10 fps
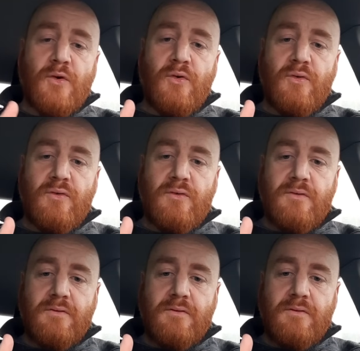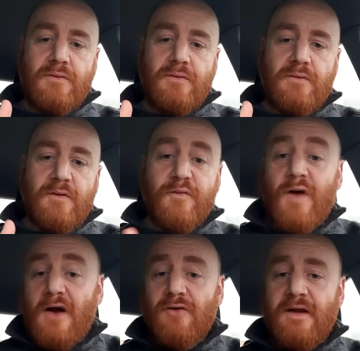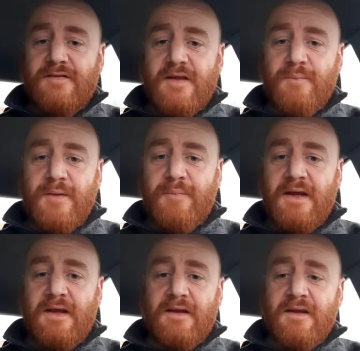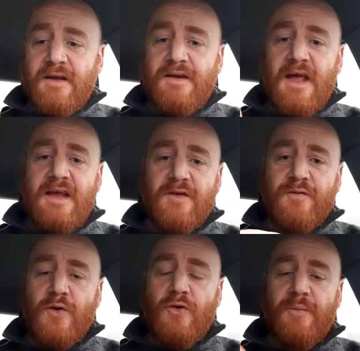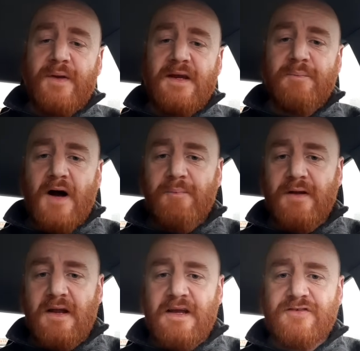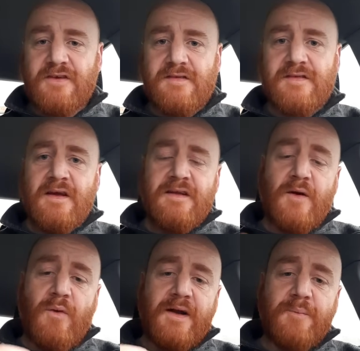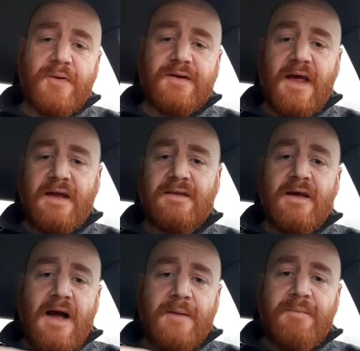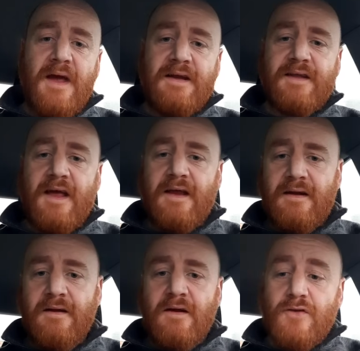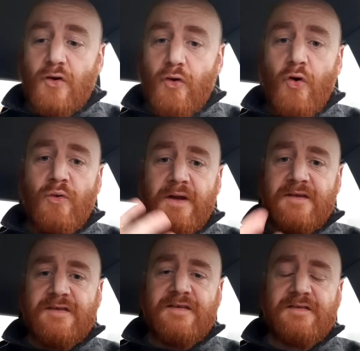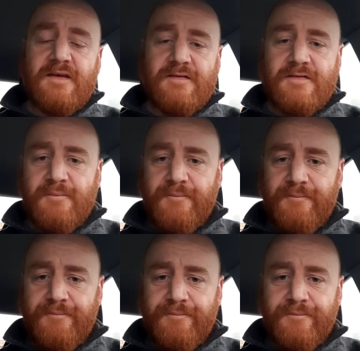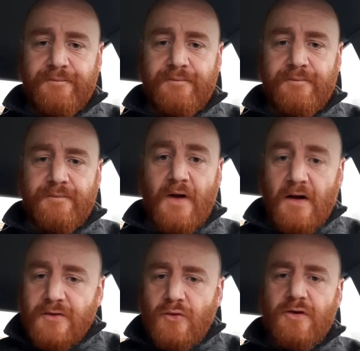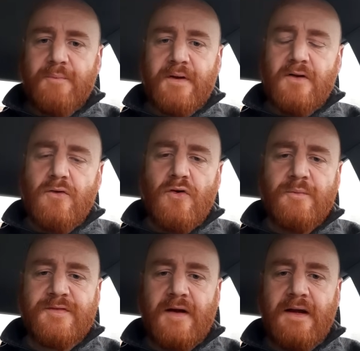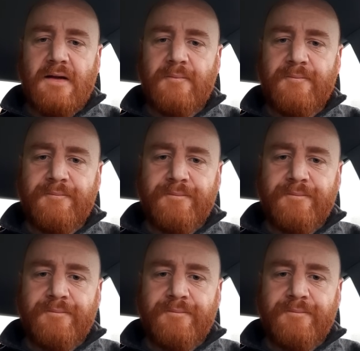So, far right simply being native European populations that want to protect and maintain their own existence on Europe and their home soil,